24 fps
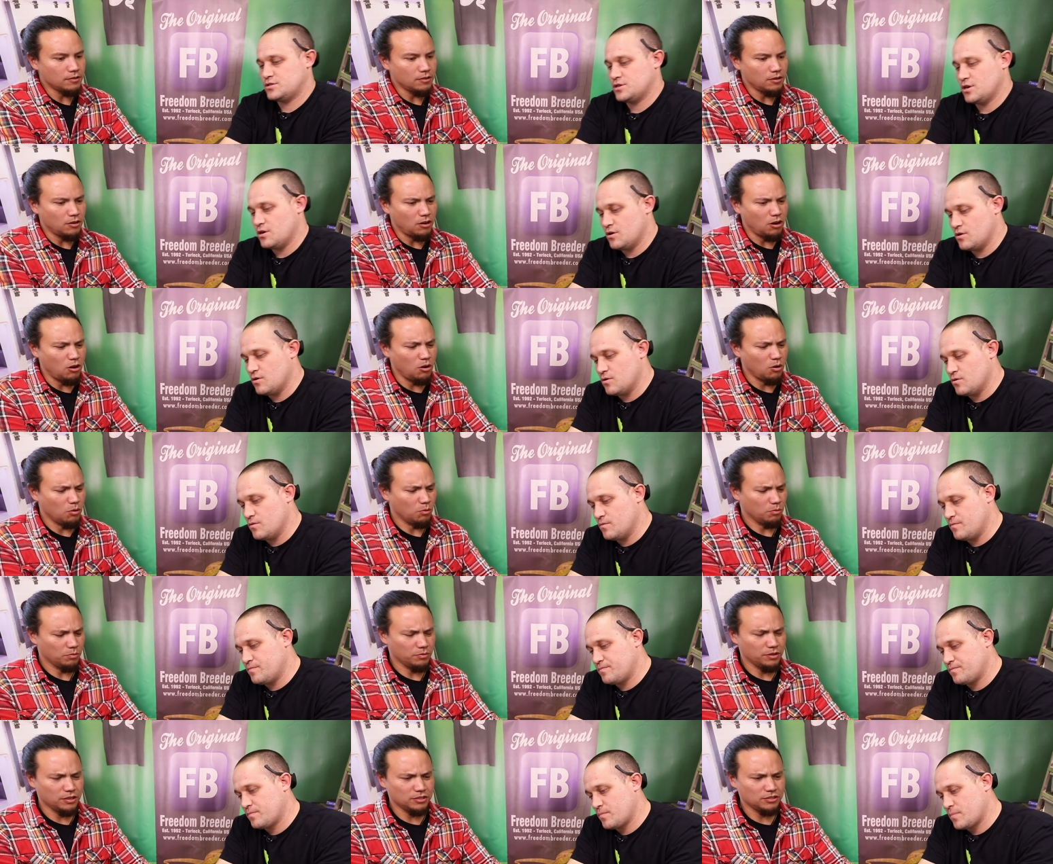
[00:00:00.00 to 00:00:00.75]

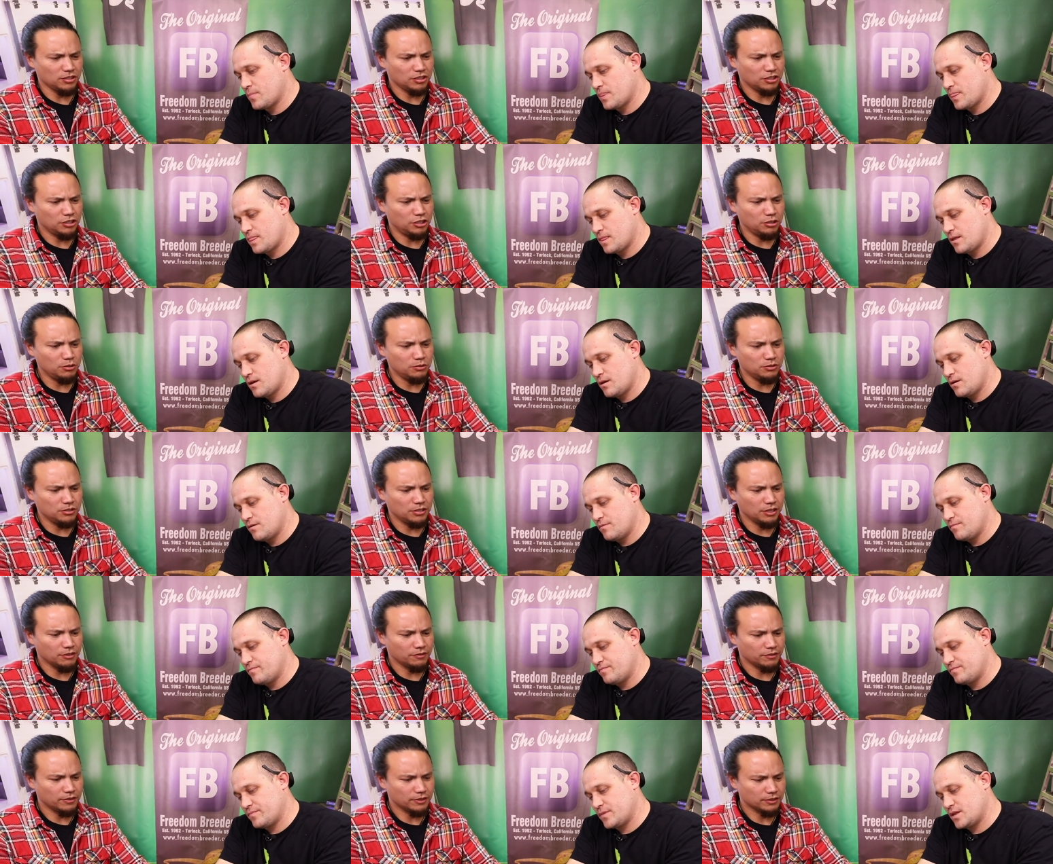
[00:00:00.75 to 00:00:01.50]
Speaker 1: So oh, there's a
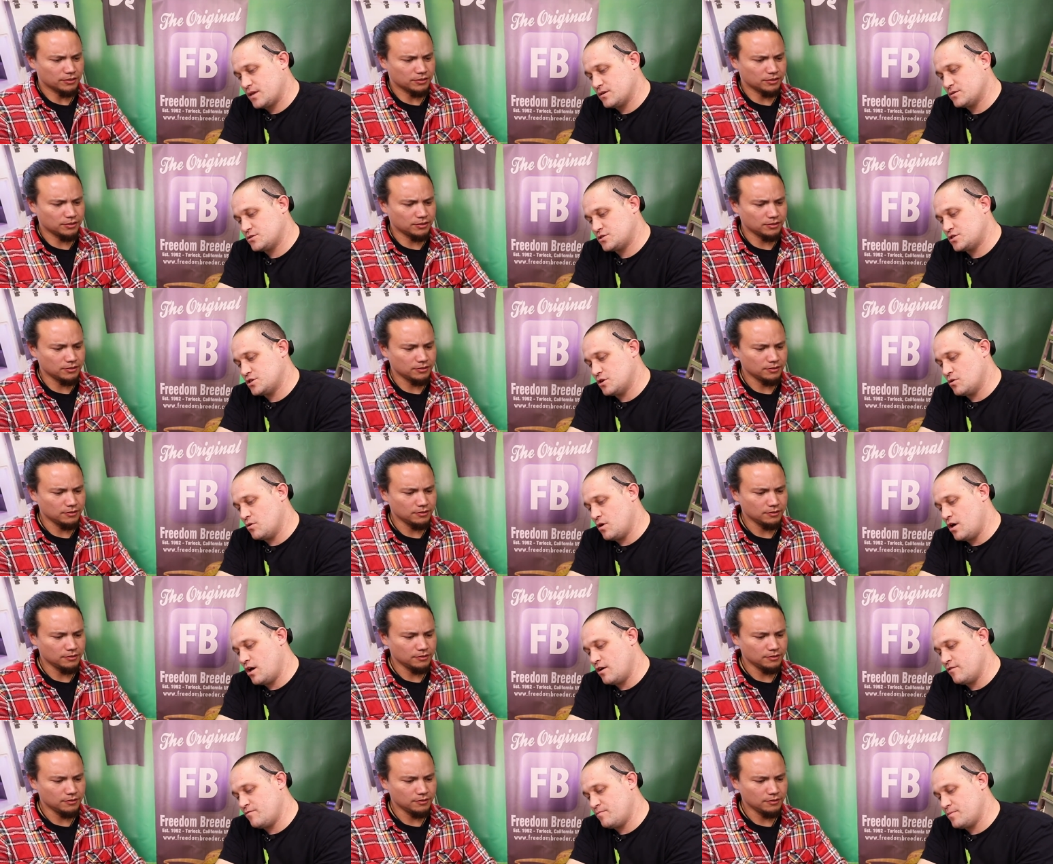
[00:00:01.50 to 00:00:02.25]
huge difference.
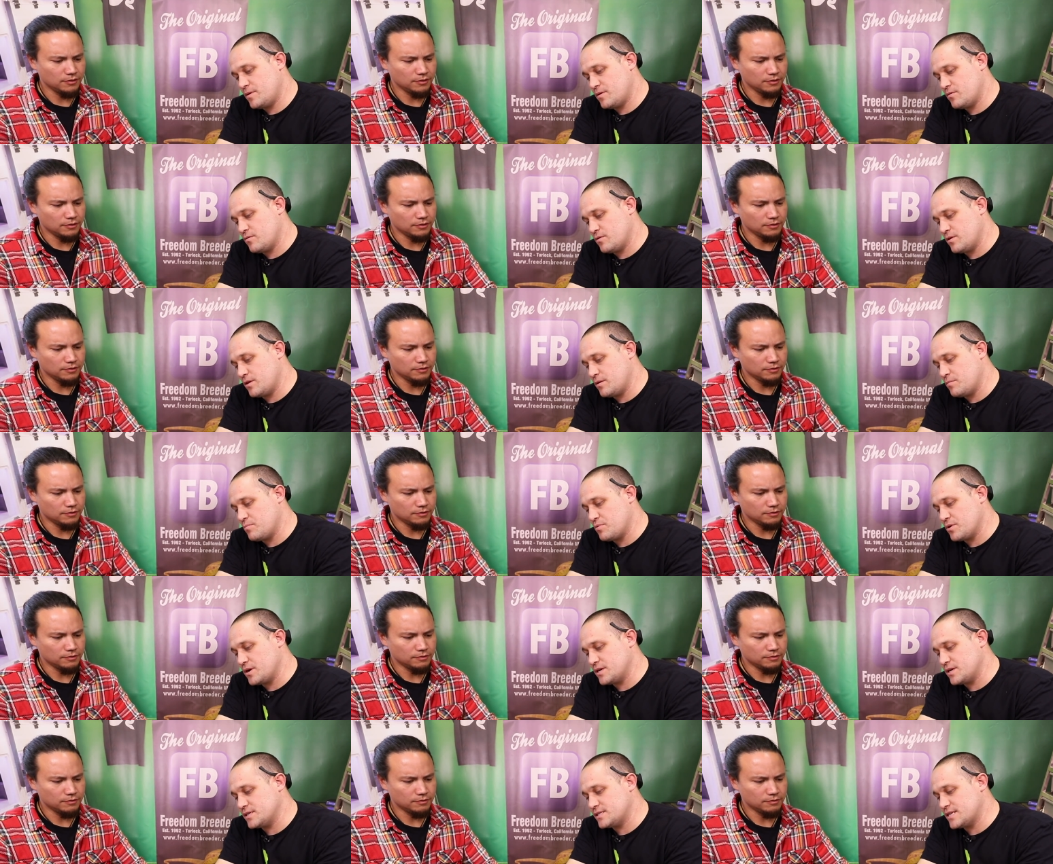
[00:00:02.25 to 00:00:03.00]
Speaker 2: So Huffman
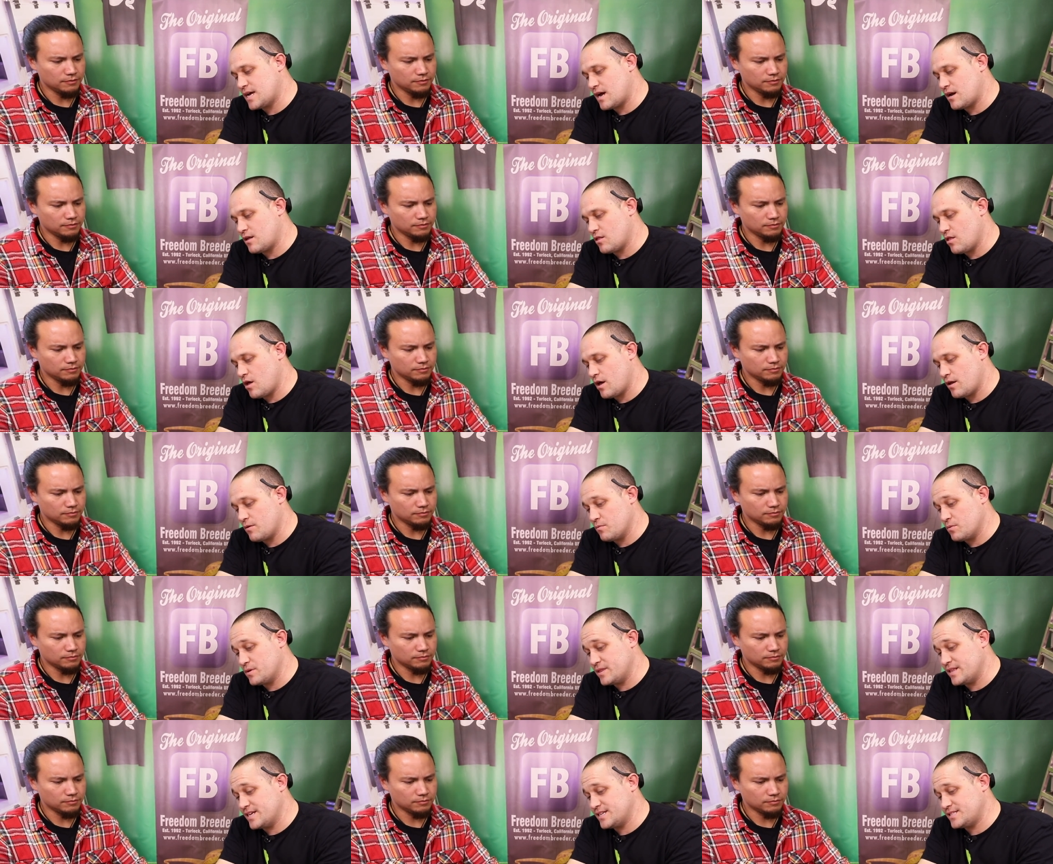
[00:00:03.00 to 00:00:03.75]
really brings out a
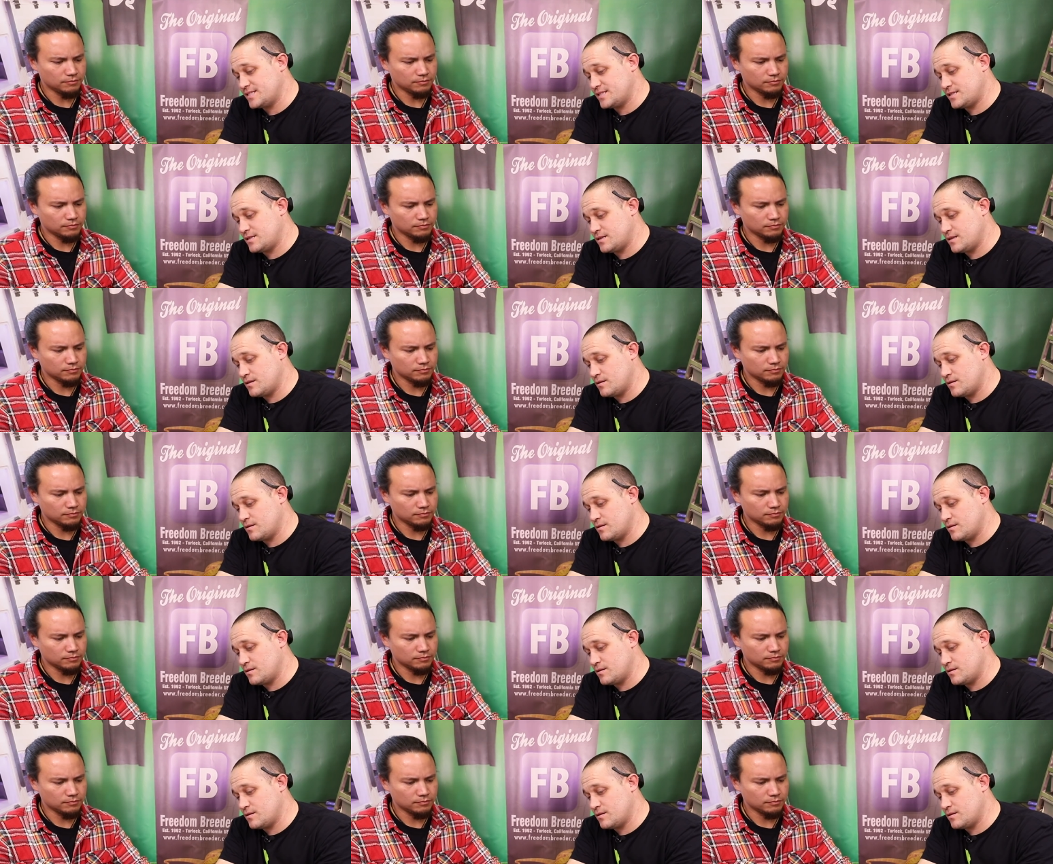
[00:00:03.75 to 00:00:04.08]
lot. When this